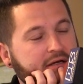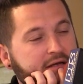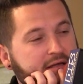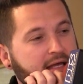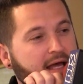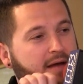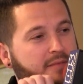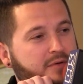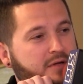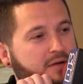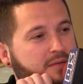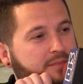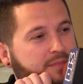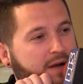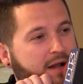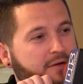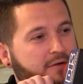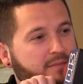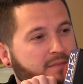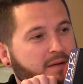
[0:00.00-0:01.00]
Yeah,
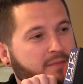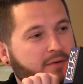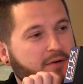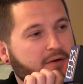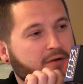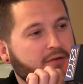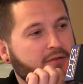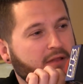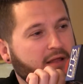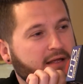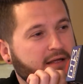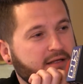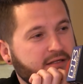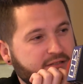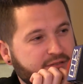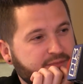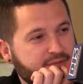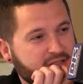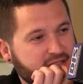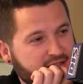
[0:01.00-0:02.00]
but I remember like
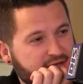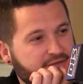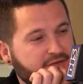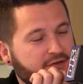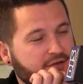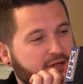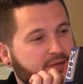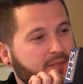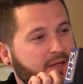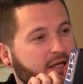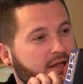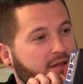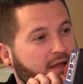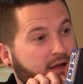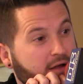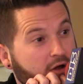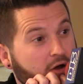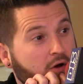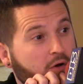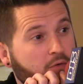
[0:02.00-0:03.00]
specifically being
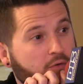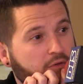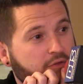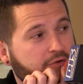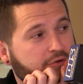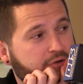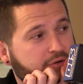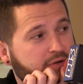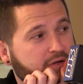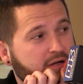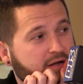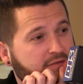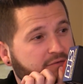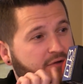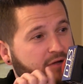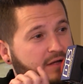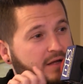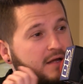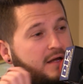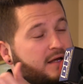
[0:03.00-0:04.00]
like, oh, well, they're doing it
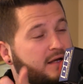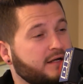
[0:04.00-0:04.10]
every...